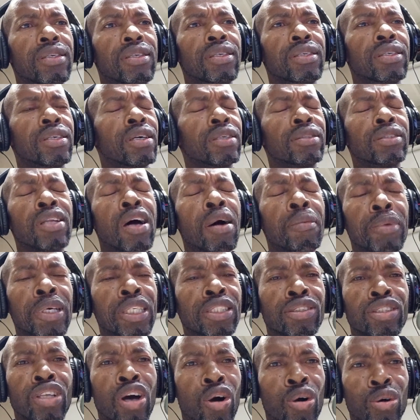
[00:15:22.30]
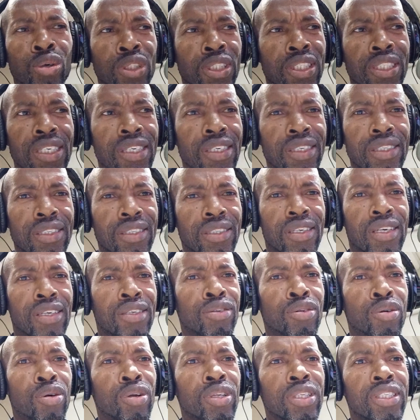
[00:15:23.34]
economic downturn
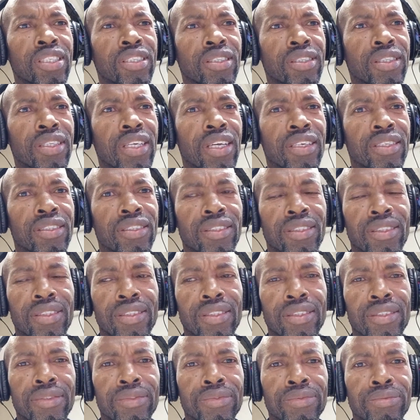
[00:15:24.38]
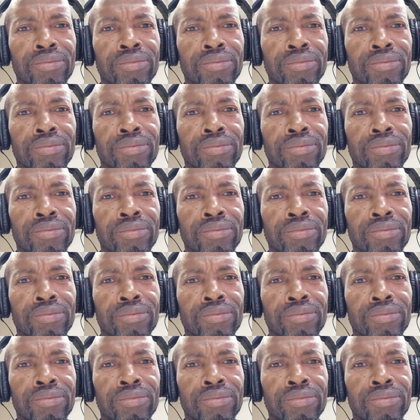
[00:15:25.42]
and all these things,